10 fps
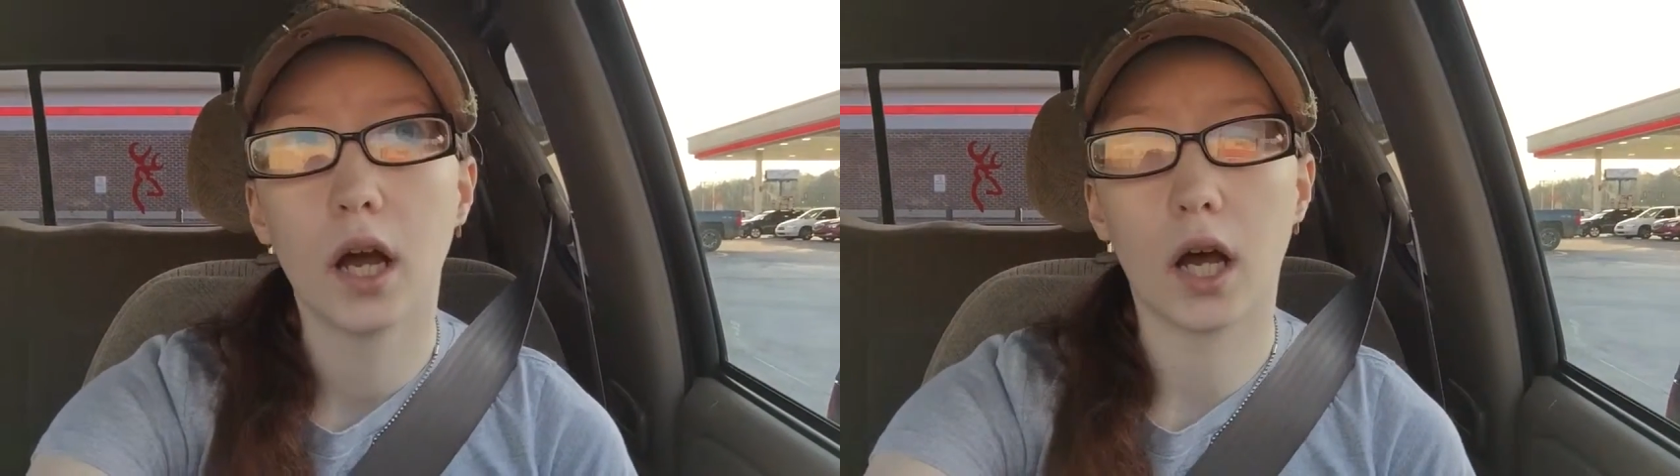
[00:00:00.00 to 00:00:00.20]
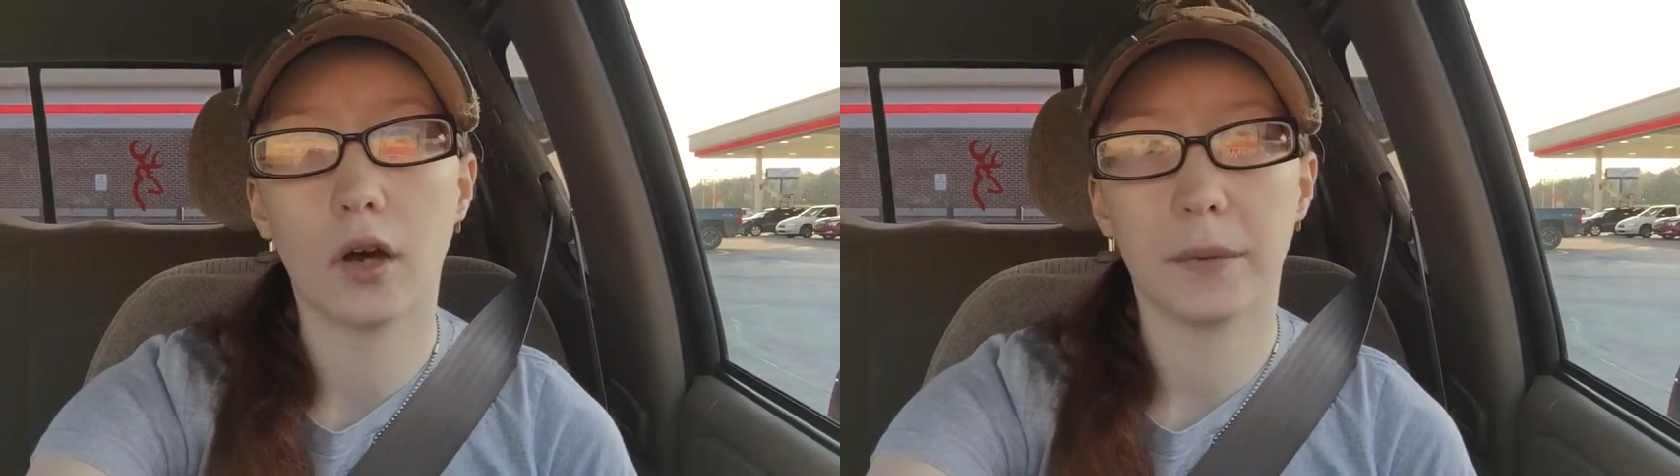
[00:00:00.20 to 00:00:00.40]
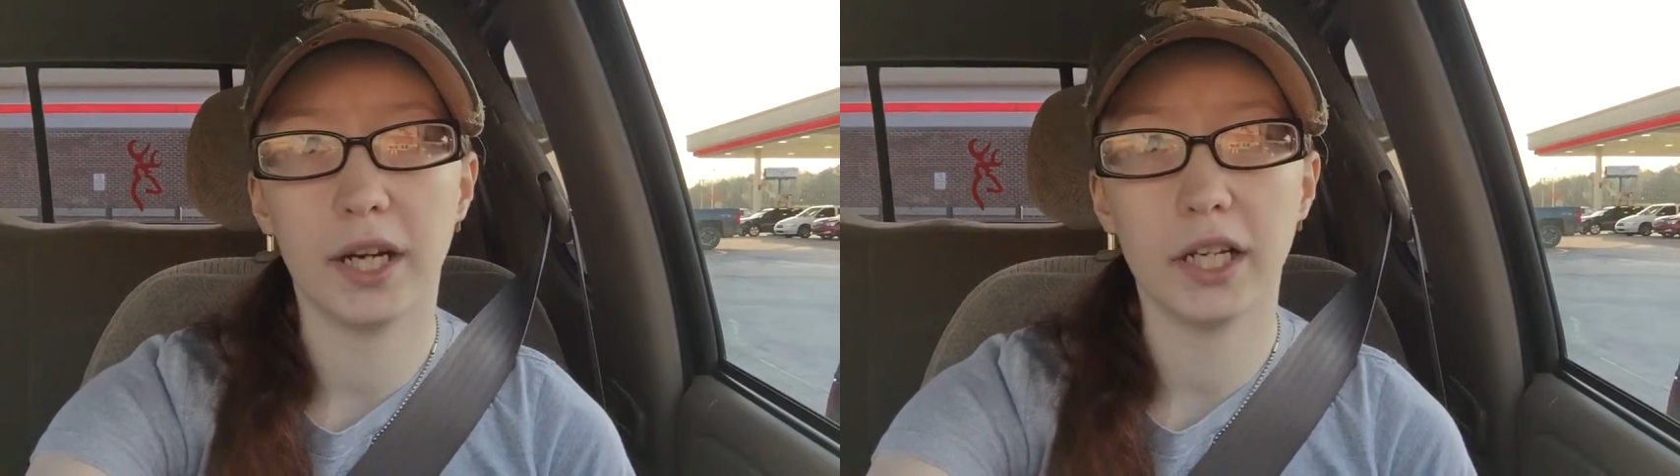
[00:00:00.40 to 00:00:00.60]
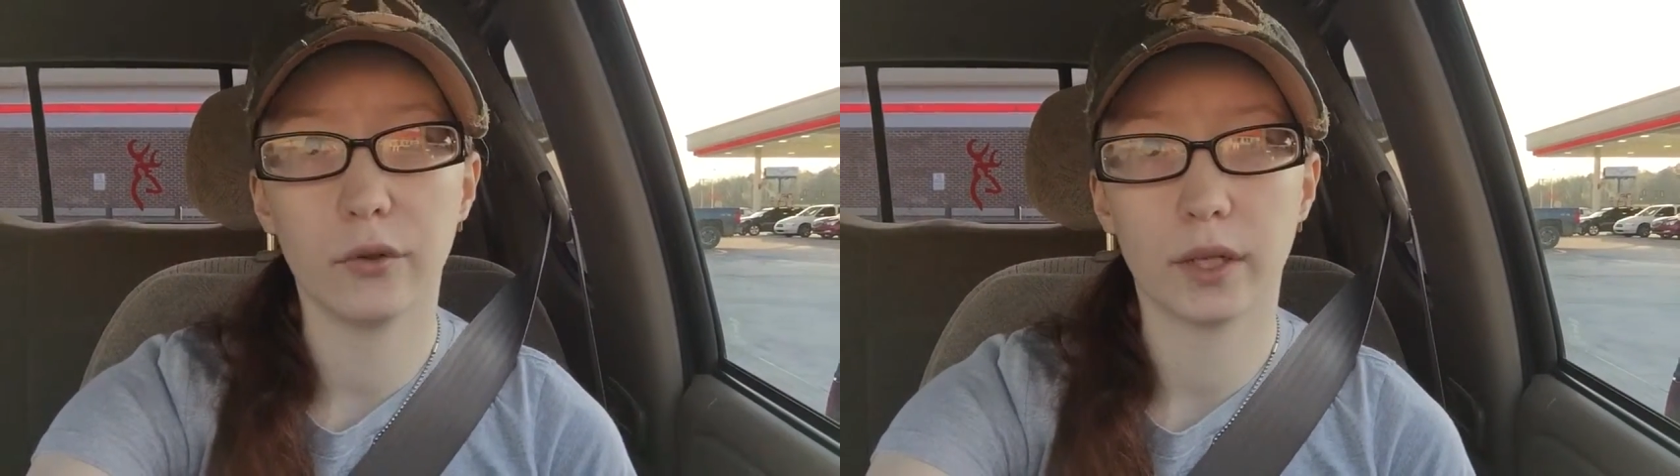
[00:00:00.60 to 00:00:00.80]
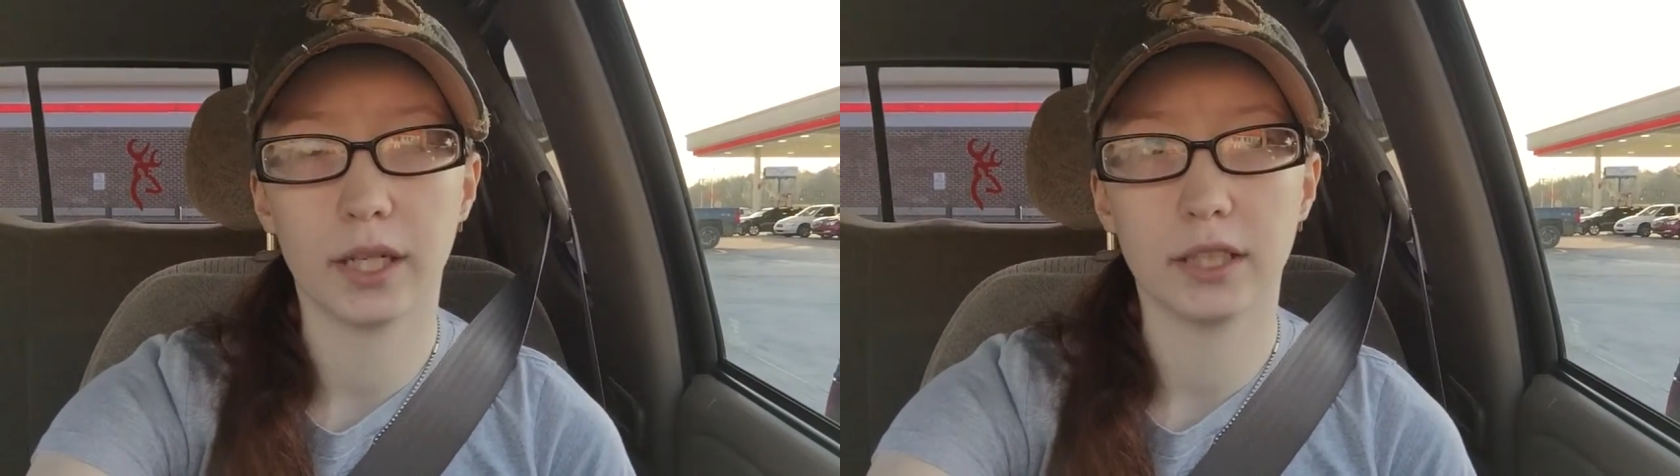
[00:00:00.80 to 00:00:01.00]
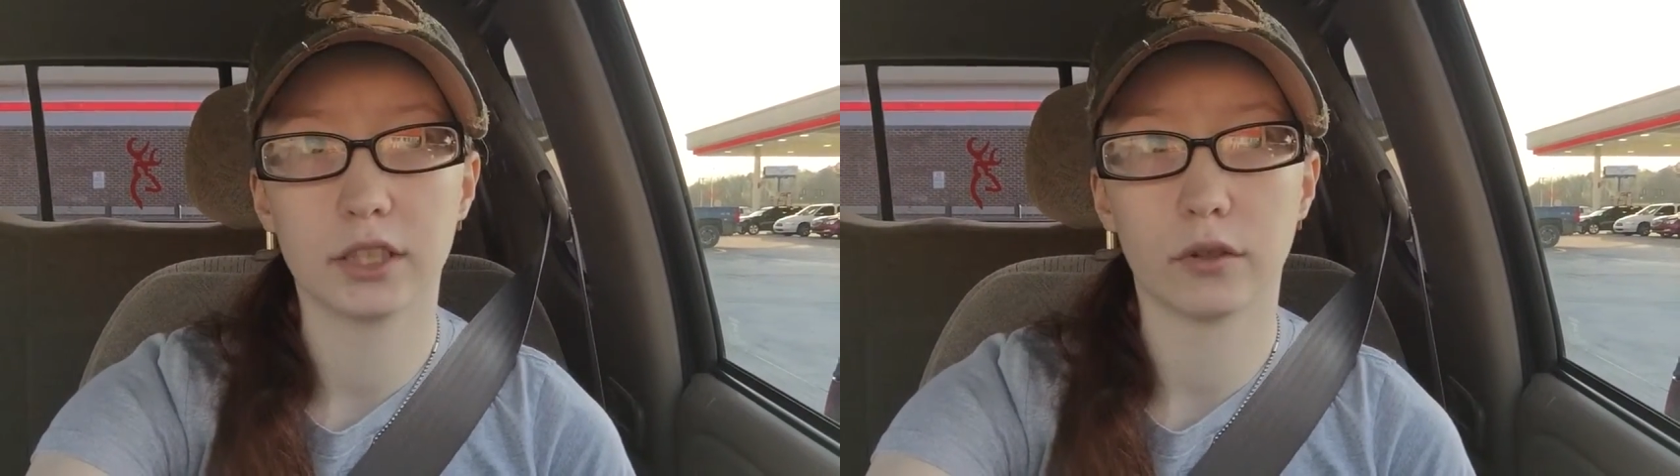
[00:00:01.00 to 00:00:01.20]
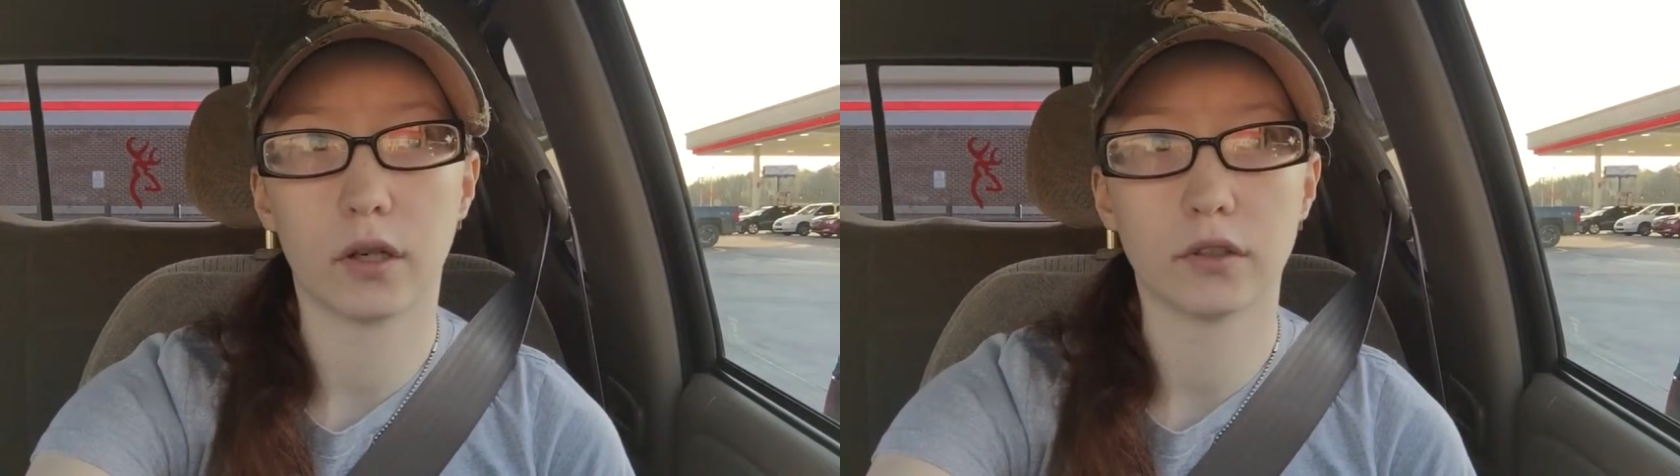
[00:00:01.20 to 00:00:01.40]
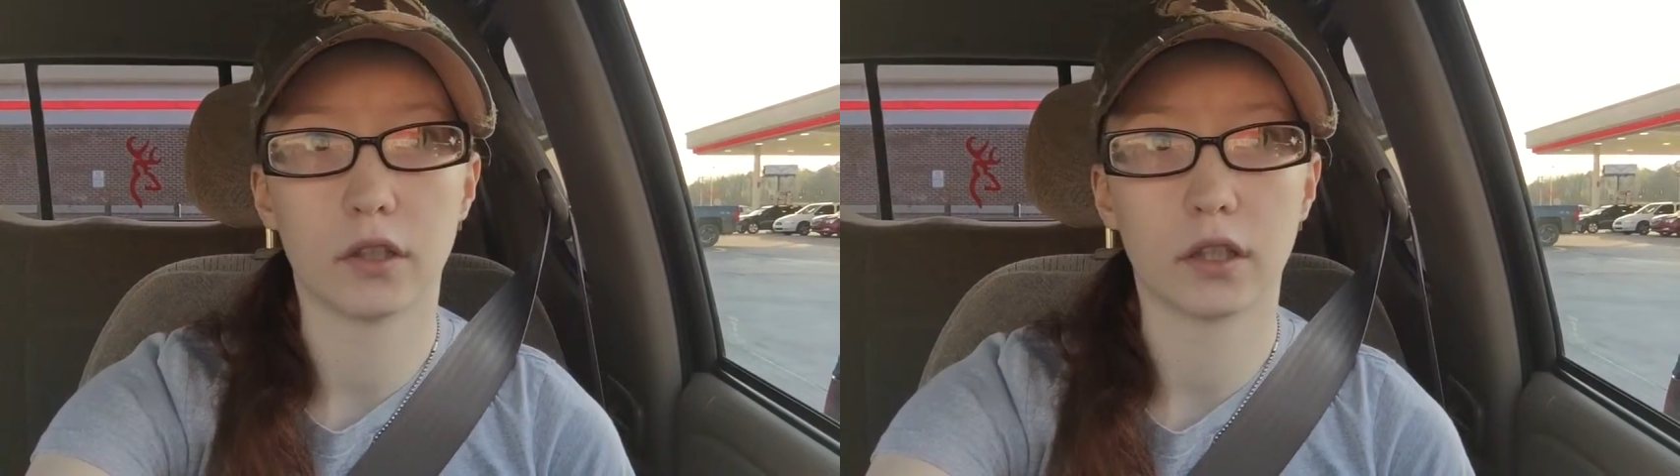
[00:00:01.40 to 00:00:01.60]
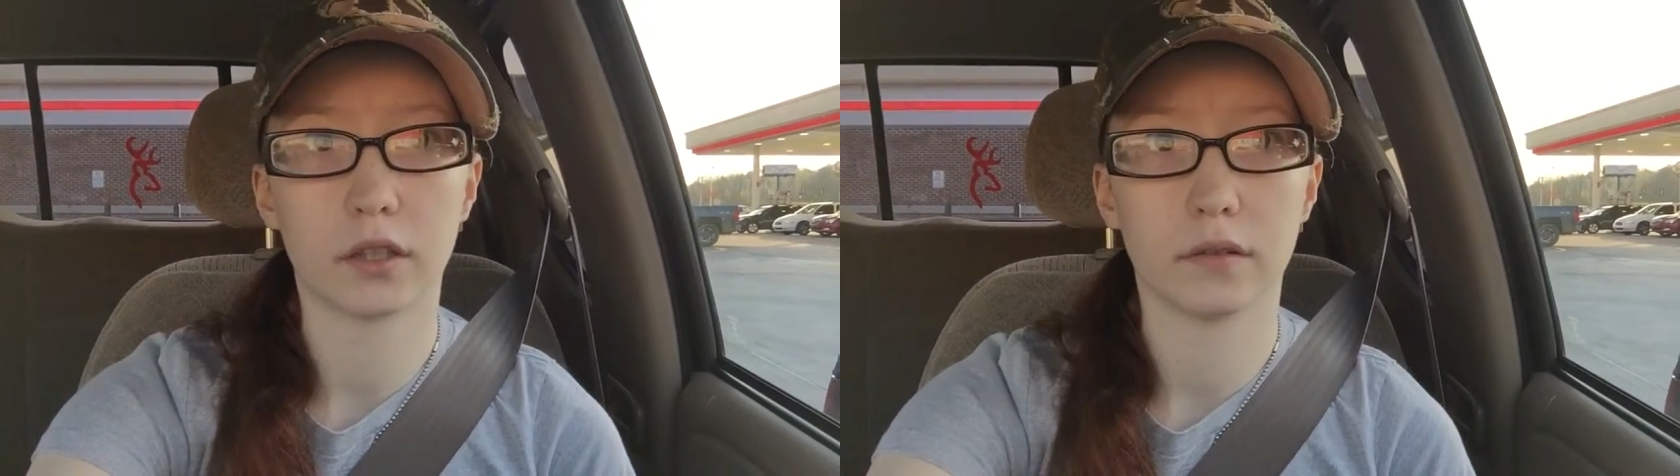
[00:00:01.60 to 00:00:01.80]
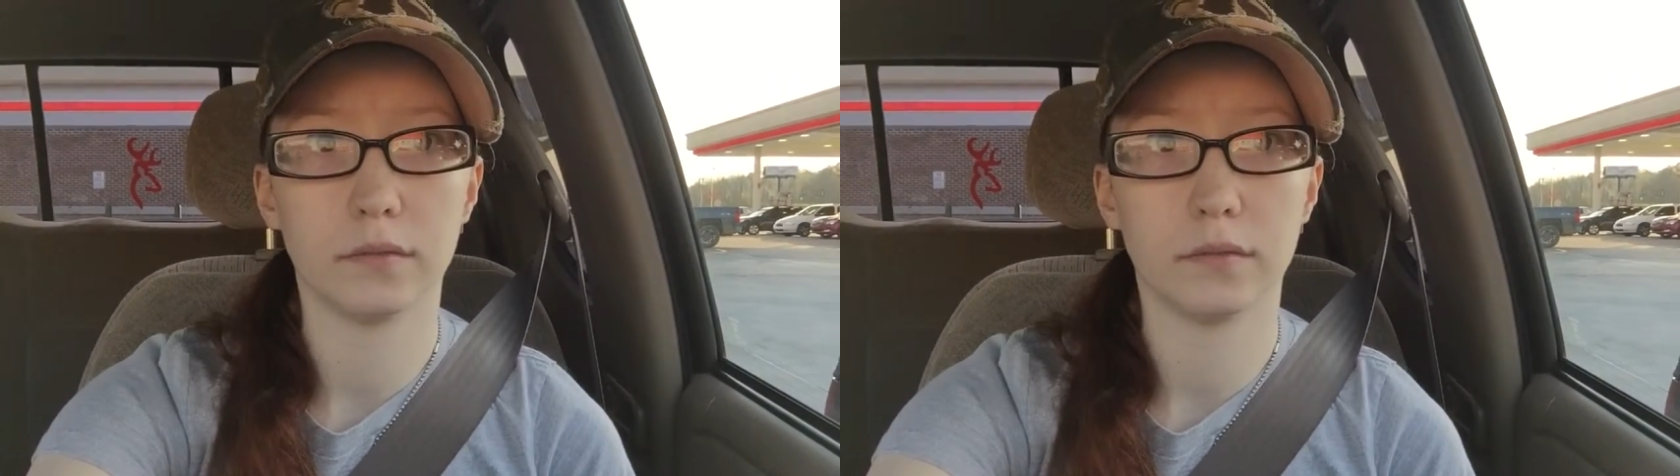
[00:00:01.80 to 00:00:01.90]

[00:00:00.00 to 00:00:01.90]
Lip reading: But anyway, so I'll talk,